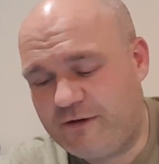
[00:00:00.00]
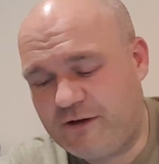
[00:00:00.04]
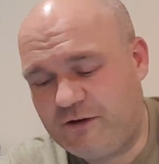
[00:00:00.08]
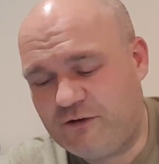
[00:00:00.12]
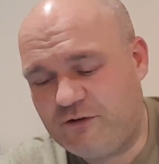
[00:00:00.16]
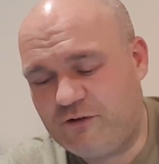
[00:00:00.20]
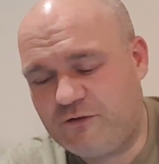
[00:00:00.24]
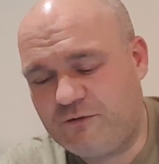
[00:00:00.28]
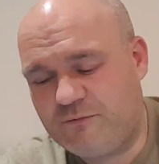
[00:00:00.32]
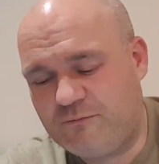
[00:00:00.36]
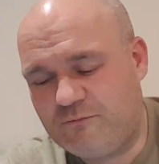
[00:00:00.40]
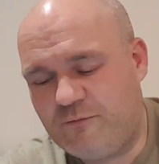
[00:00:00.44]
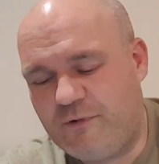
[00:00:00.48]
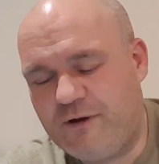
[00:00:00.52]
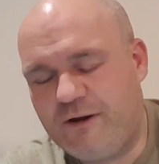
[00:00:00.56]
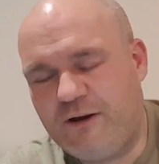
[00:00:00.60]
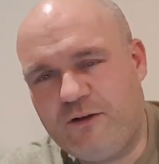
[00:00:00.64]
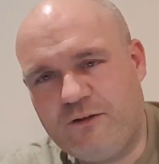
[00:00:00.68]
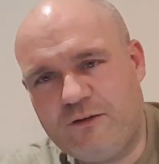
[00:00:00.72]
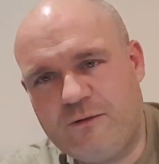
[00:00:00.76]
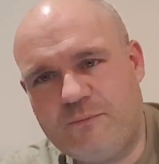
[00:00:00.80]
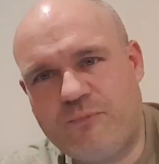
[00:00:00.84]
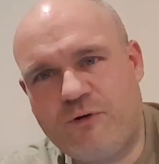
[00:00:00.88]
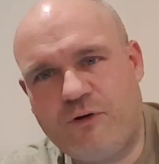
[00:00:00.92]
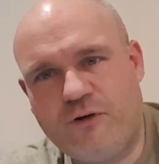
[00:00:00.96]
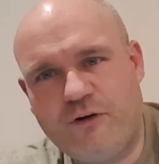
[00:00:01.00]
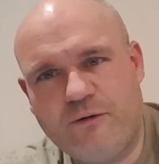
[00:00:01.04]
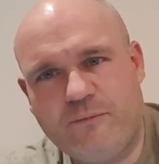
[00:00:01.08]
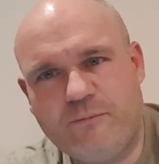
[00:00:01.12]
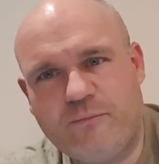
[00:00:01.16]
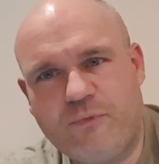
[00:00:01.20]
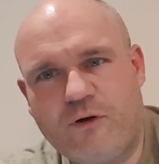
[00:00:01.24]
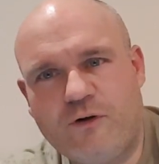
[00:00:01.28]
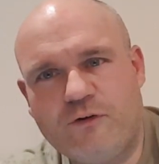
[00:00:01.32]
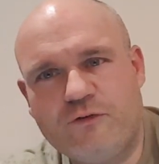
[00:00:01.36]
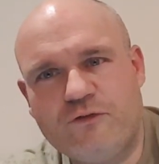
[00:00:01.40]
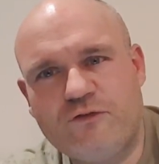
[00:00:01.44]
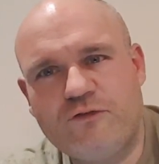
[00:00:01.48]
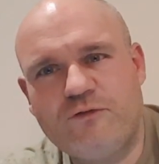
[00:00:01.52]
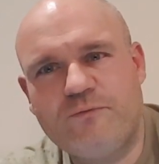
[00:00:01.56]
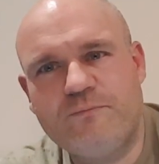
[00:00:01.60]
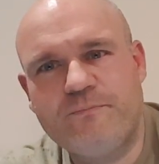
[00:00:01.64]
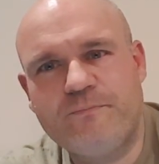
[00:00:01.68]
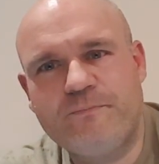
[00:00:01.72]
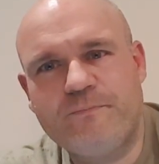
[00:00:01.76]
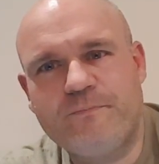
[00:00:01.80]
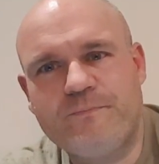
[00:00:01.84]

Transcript: I could just read out the pertinent parts